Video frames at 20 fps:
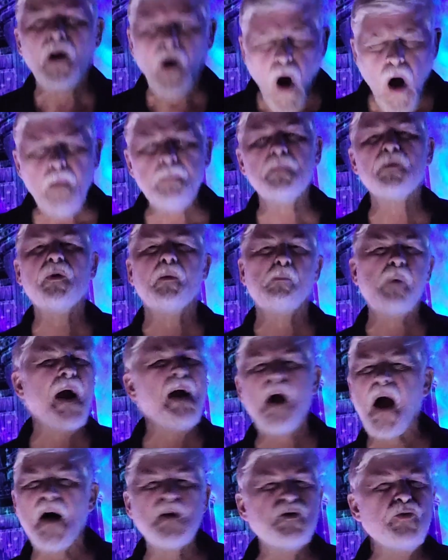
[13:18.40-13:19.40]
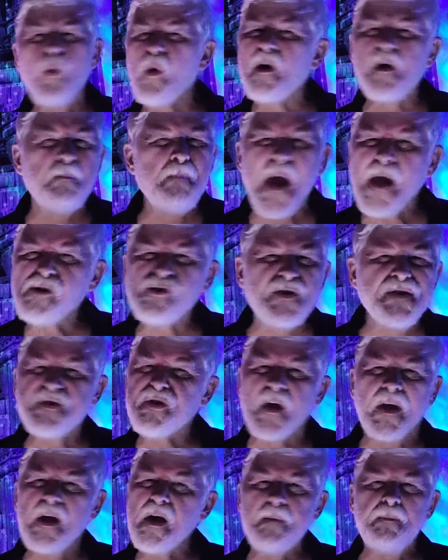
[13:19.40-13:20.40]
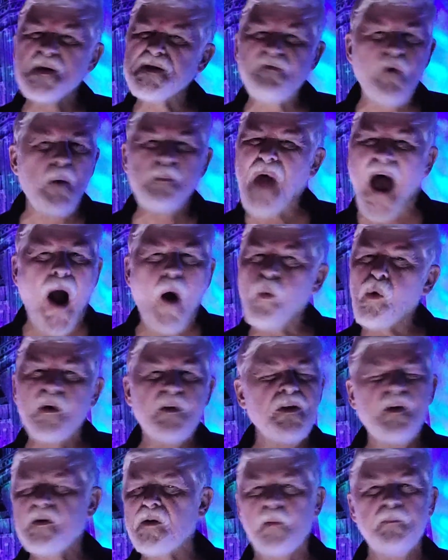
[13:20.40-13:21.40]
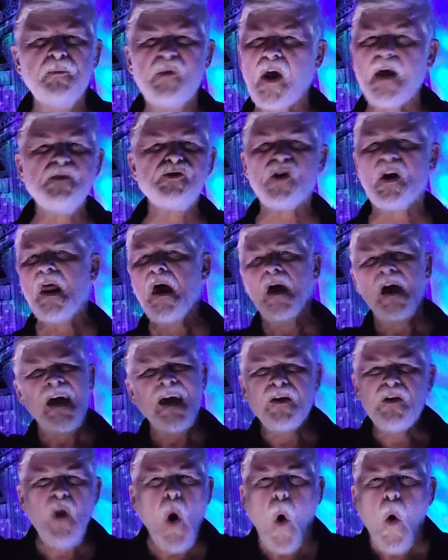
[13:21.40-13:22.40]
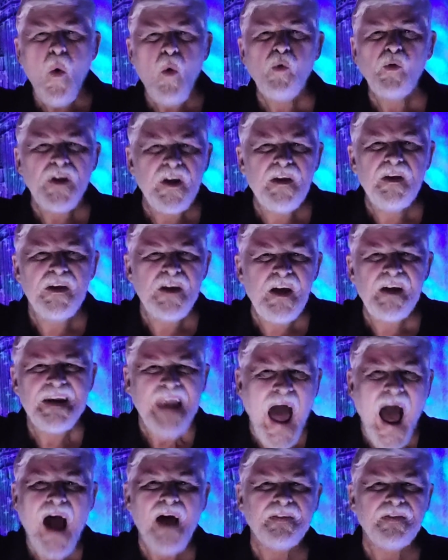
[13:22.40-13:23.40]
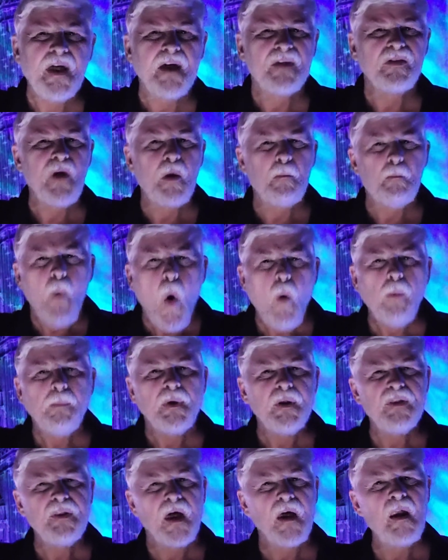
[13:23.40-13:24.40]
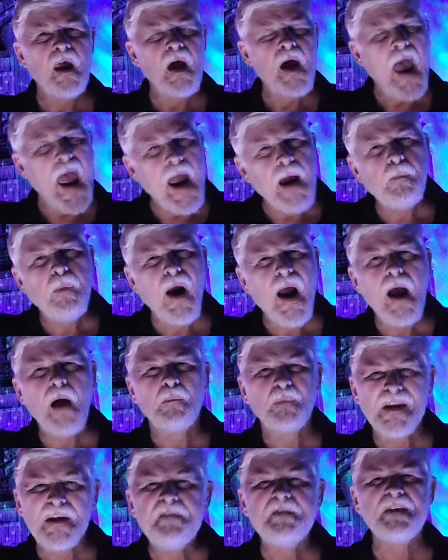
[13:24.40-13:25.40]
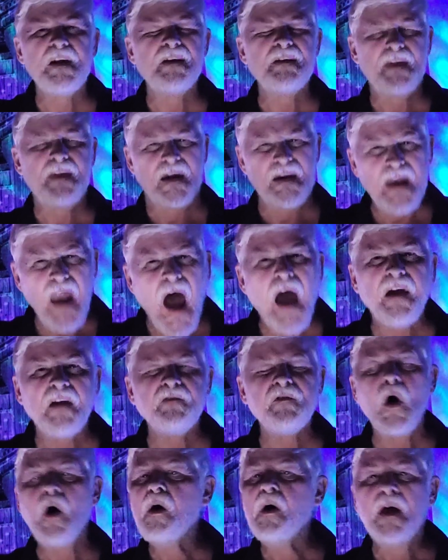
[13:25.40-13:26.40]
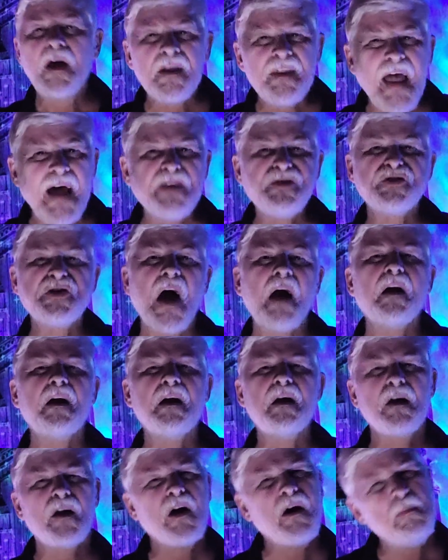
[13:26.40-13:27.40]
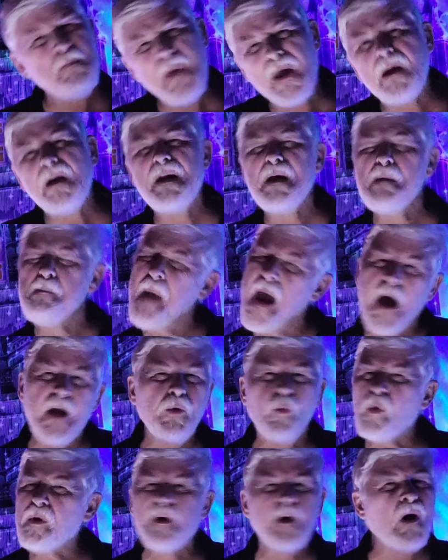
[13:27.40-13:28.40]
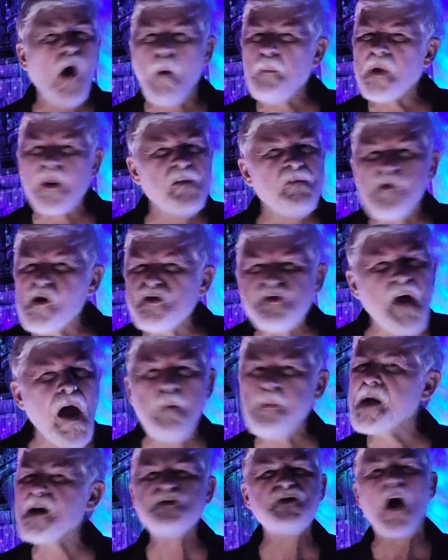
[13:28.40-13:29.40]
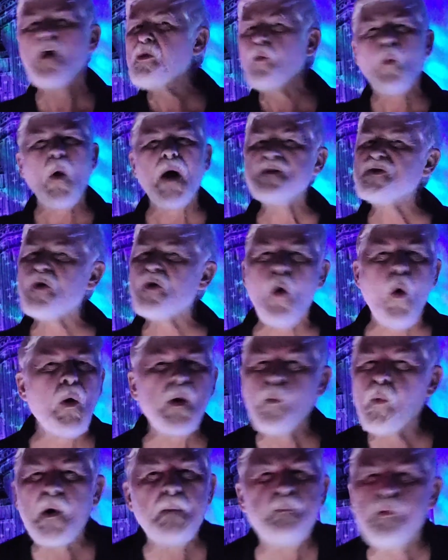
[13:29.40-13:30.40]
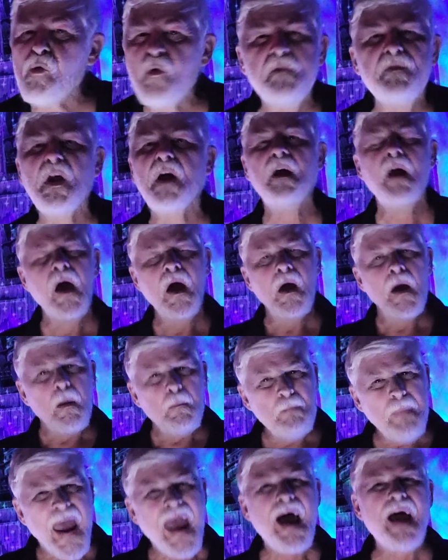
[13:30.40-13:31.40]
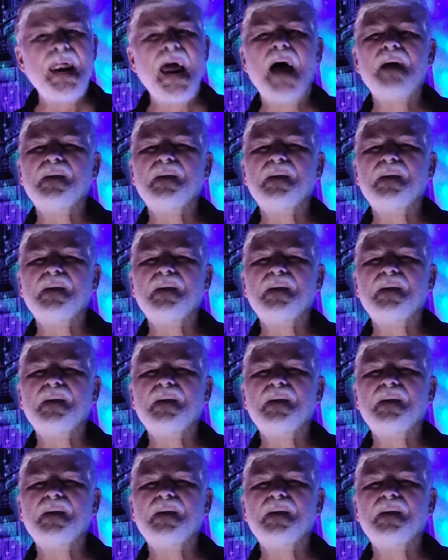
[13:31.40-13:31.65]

come to bring God's word of patience to keep us from the hour of the temptation. Know ye not that the moment that Abraham lifted the knife in that second it committed Emmanuel to come coming the first time? Because otherwise it only would have proved that man